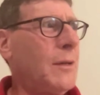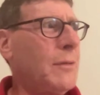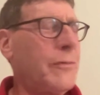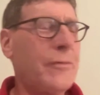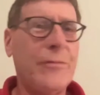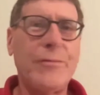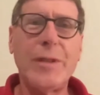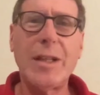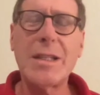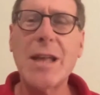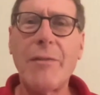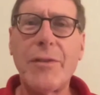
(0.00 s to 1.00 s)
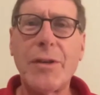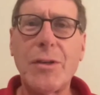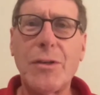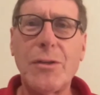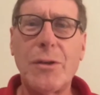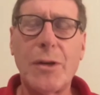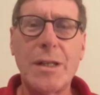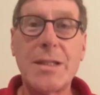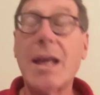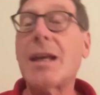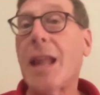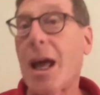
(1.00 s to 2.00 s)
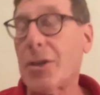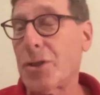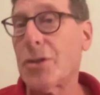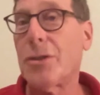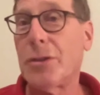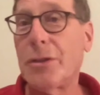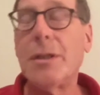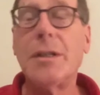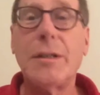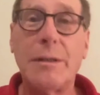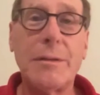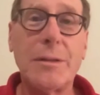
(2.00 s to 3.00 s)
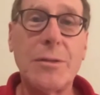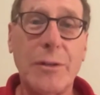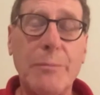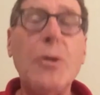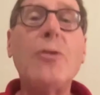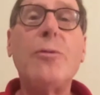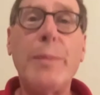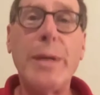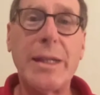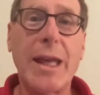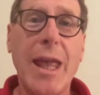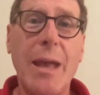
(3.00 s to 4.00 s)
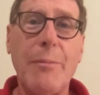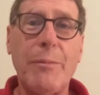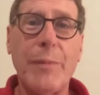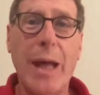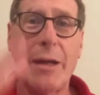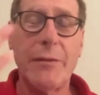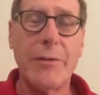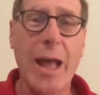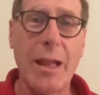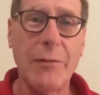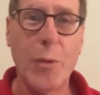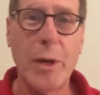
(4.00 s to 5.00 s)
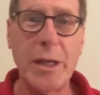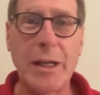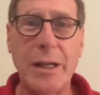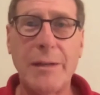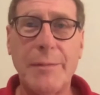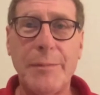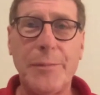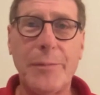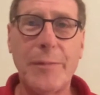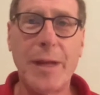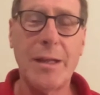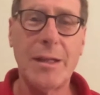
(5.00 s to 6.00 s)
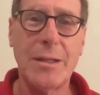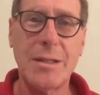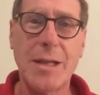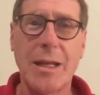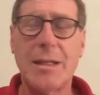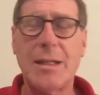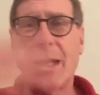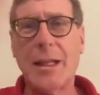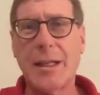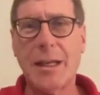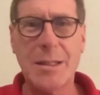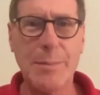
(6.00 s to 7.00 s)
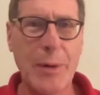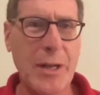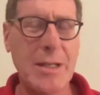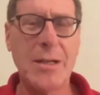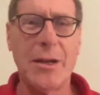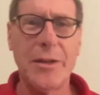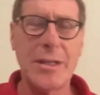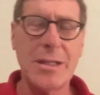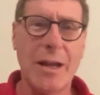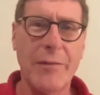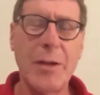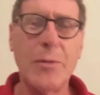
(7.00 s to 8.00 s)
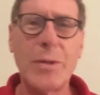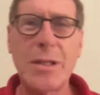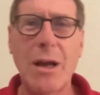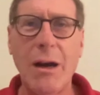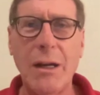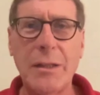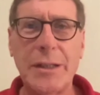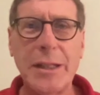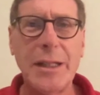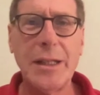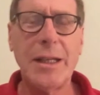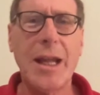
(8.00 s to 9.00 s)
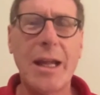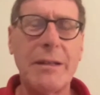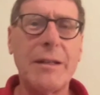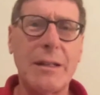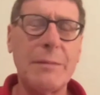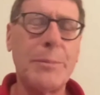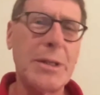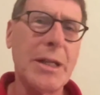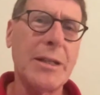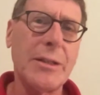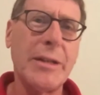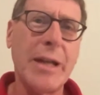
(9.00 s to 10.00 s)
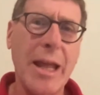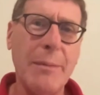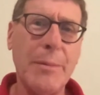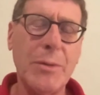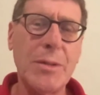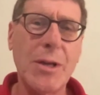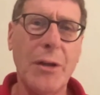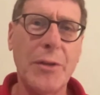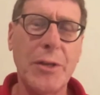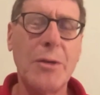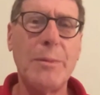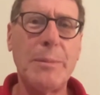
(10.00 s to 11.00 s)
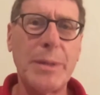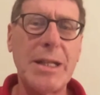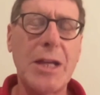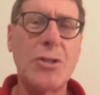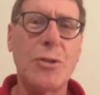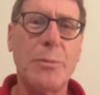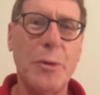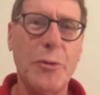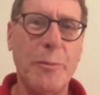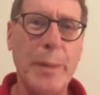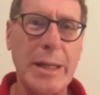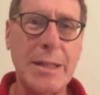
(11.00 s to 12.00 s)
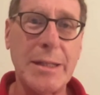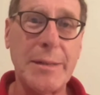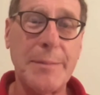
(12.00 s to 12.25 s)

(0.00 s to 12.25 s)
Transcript: philosophical or a psychological sort of movement that came out of California and the psychedelic experience and all this stuff. And it had a particular name. It was called the Human Potential Movement.